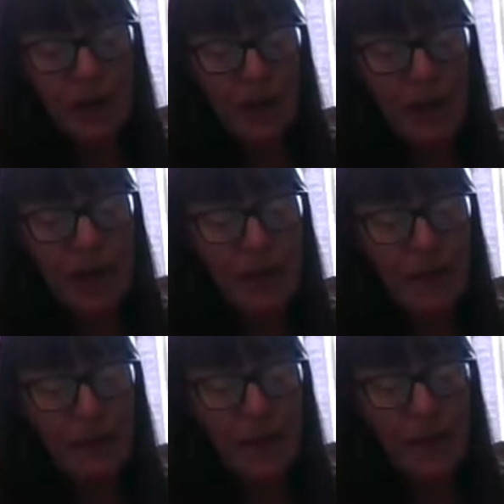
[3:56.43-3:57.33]
and laid him in
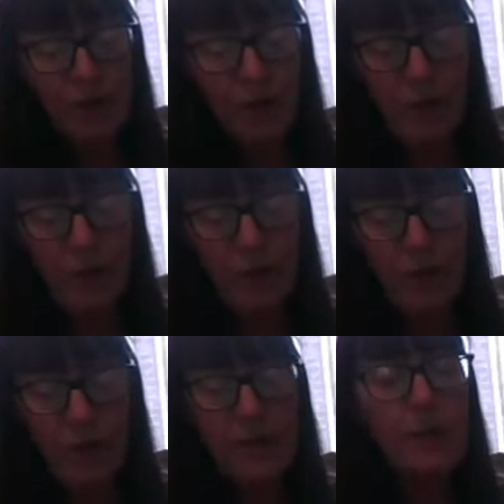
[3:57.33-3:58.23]
a manger,
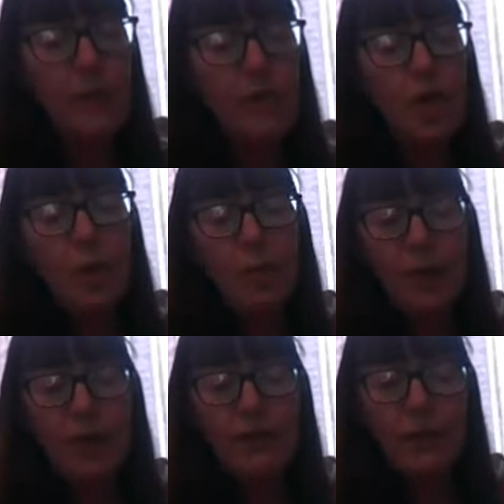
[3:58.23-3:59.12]
because there was no
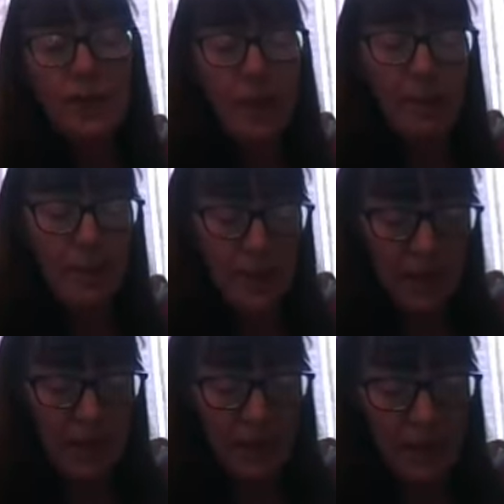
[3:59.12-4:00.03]
place for them in the
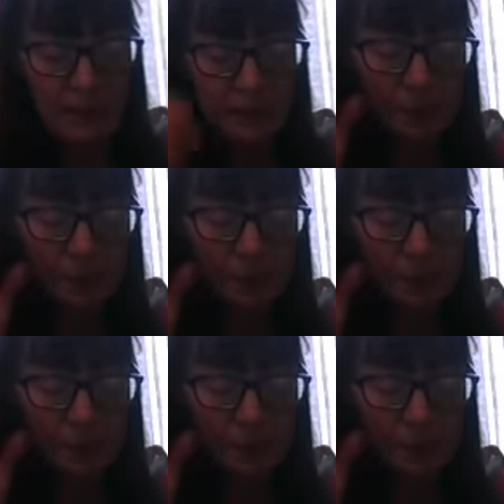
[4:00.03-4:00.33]
inn.